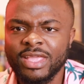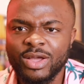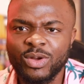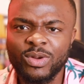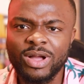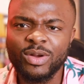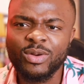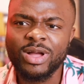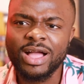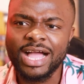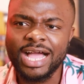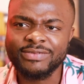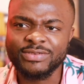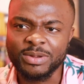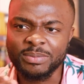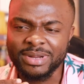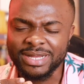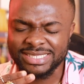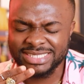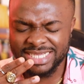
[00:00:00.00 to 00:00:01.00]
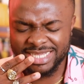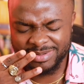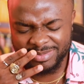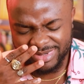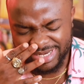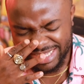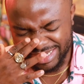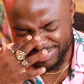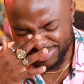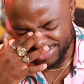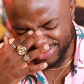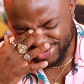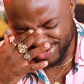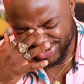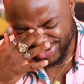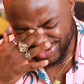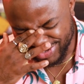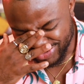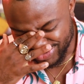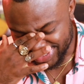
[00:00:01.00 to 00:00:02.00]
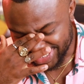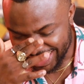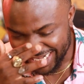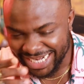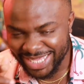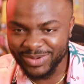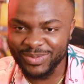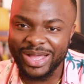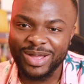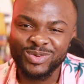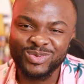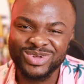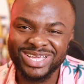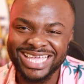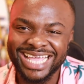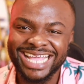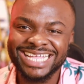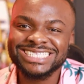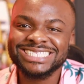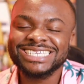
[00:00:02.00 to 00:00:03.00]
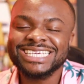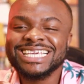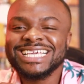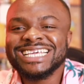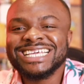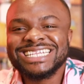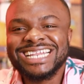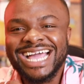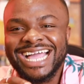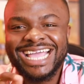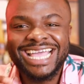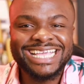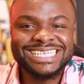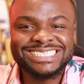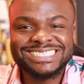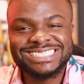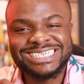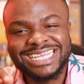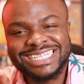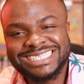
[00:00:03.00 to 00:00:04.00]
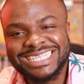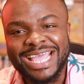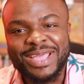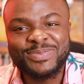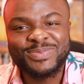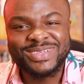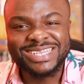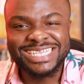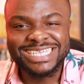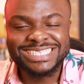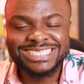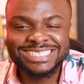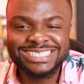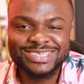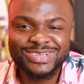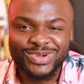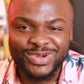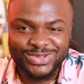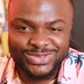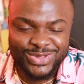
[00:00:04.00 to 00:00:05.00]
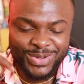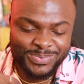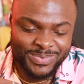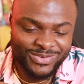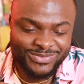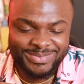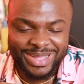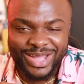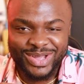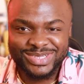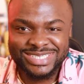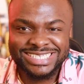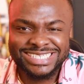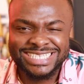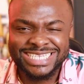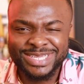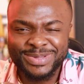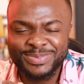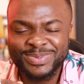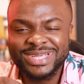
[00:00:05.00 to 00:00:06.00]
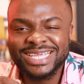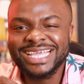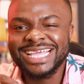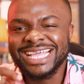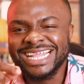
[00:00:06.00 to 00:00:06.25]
Go and have your bath. I'm like, bro. Then AY will get that extra 10 minutes on top of my own sleep.